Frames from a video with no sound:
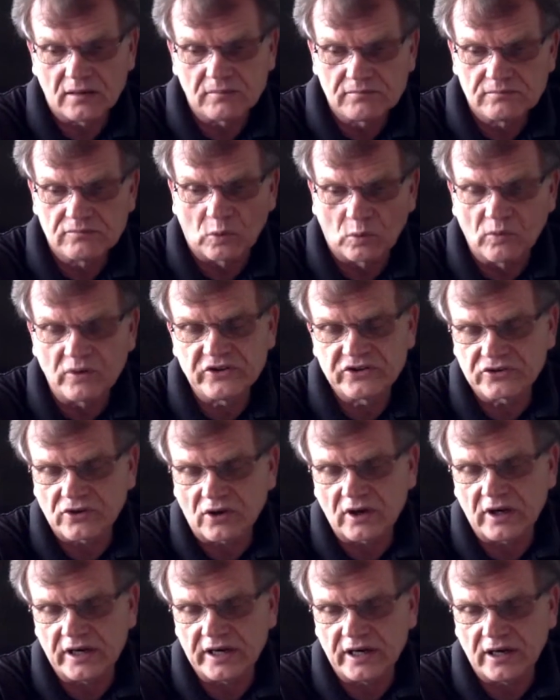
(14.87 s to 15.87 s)
when we
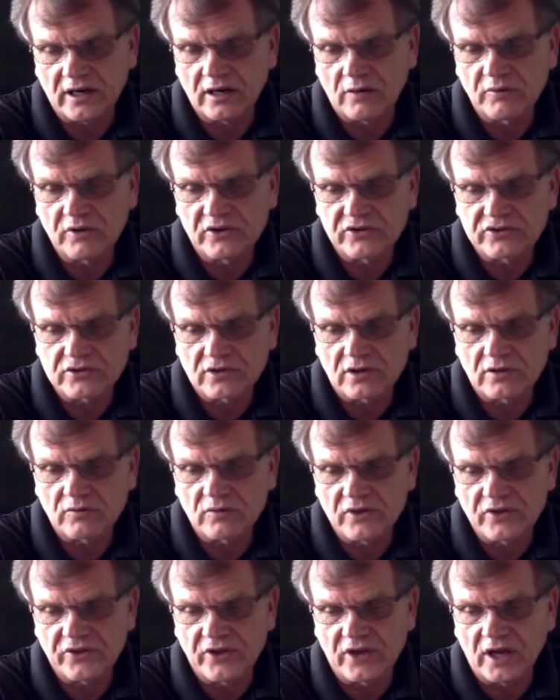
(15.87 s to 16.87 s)
start here, I want to start
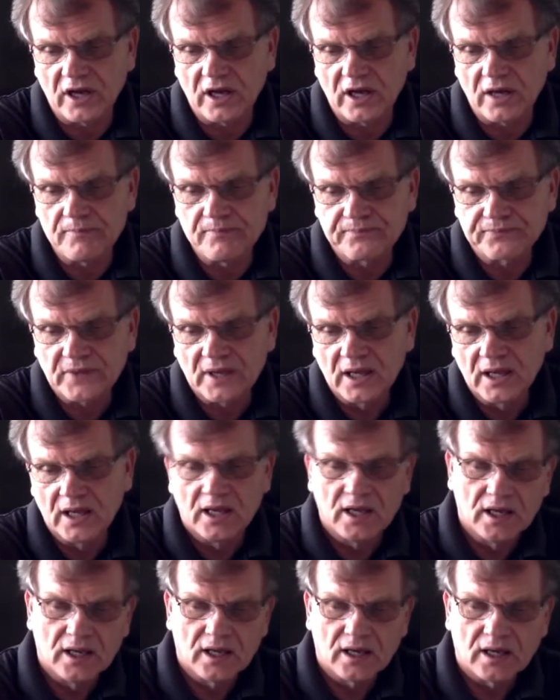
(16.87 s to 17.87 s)
with
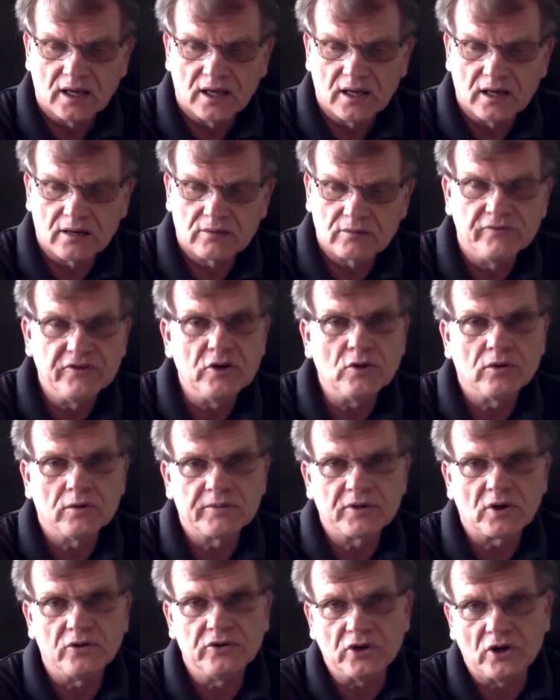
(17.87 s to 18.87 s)
review a little bit
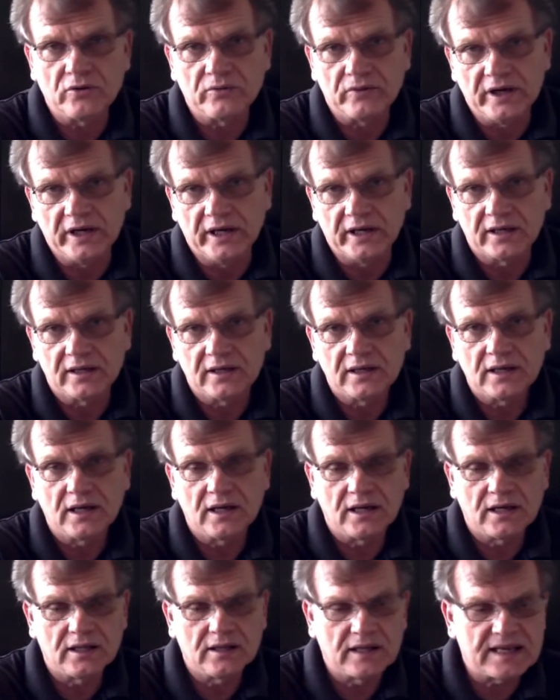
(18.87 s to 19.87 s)
on note reading.
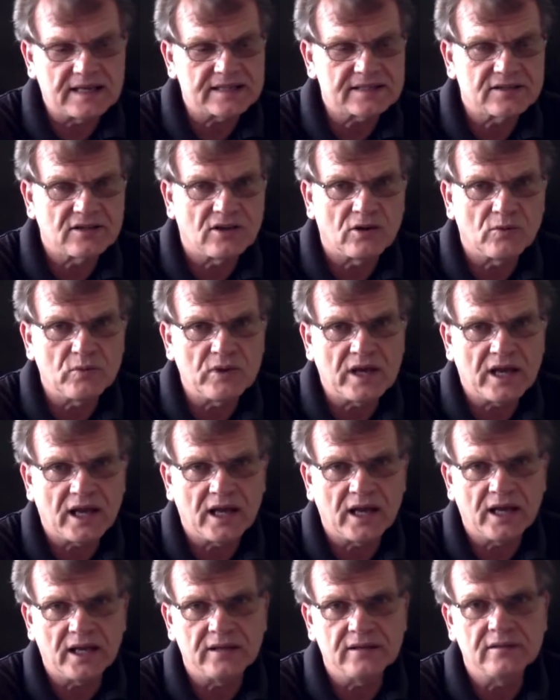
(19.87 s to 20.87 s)
Last time we
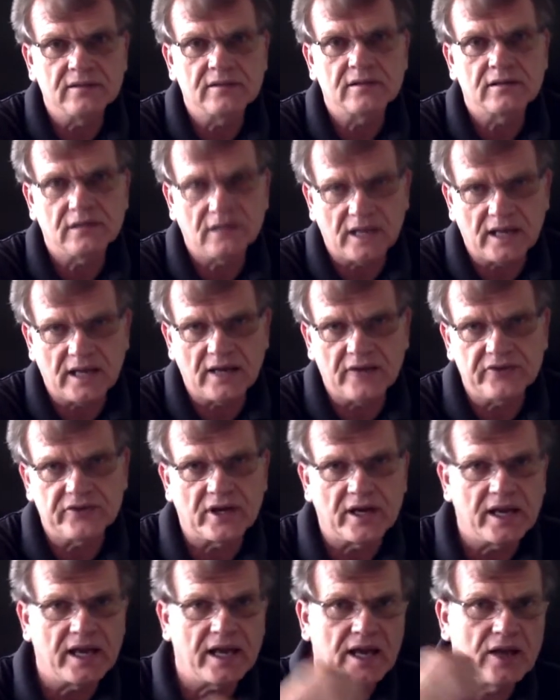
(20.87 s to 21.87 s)
had class, I
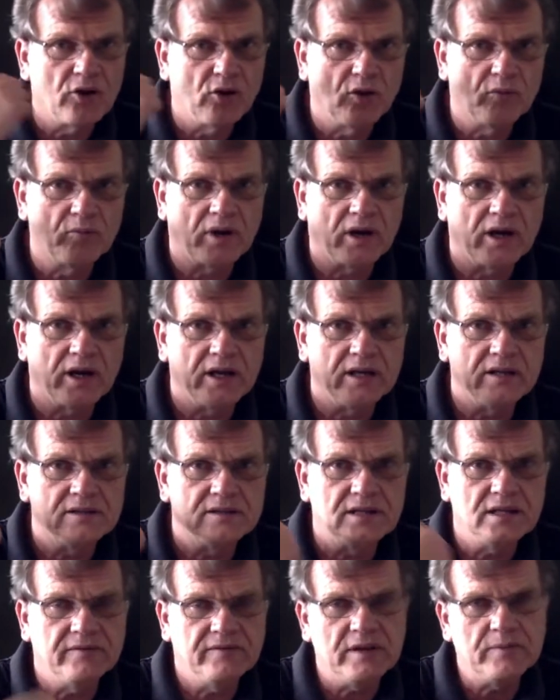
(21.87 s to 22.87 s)
had on my
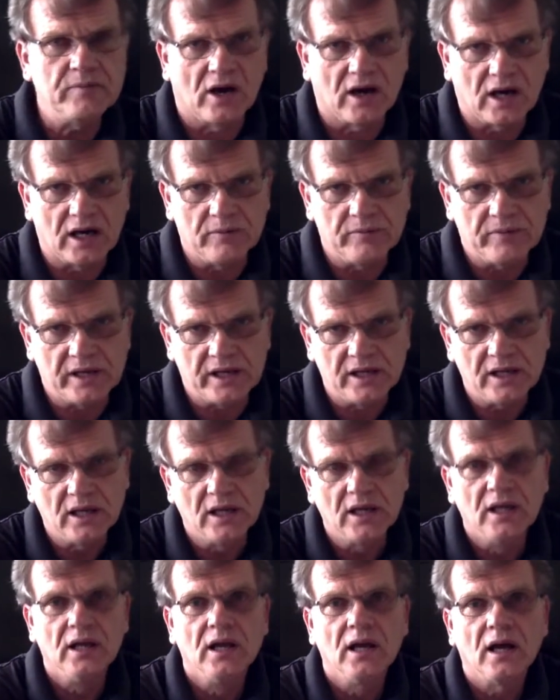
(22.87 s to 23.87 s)
TV behind me
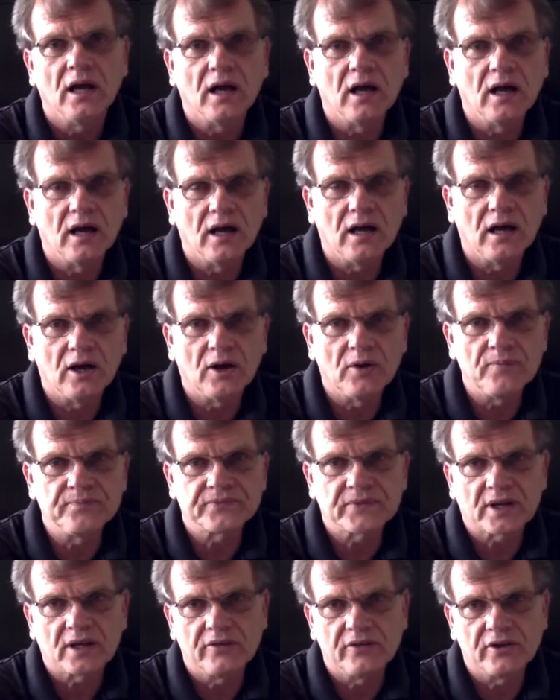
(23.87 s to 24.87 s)

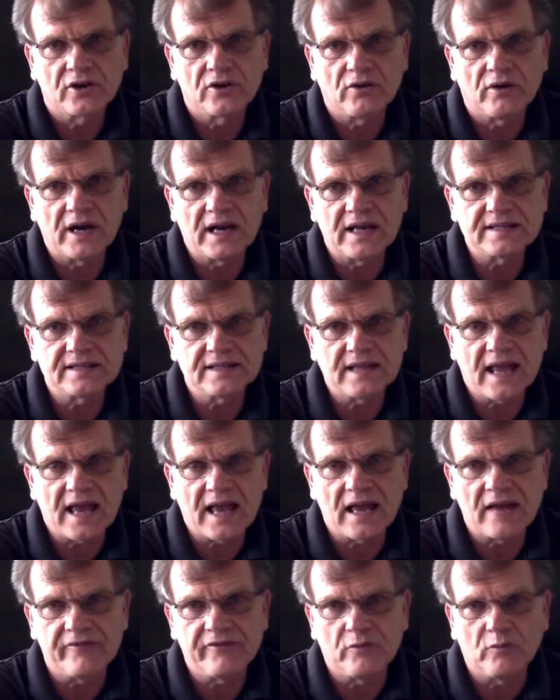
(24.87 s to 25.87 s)
the grand
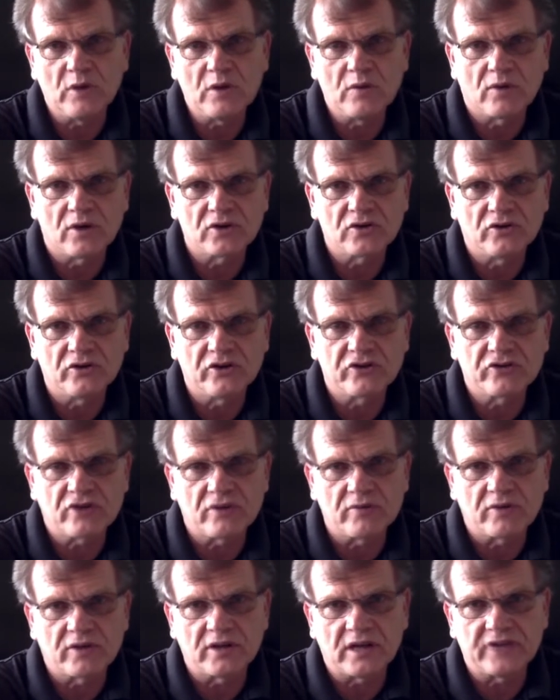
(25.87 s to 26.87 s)
staff, and we worked on the treble
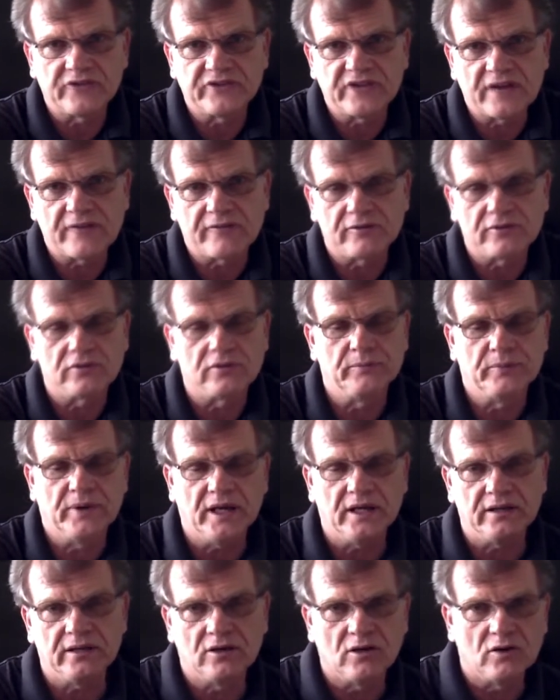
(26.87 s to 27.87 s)
clef staff a little
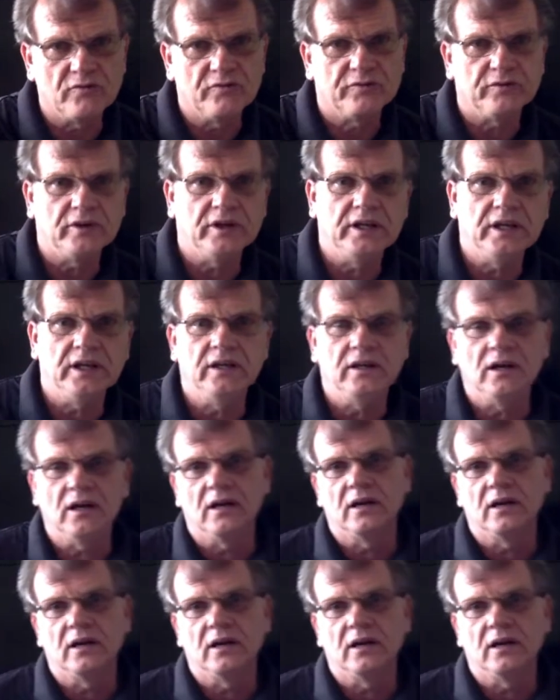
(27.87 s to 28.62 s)
bit, and hopefully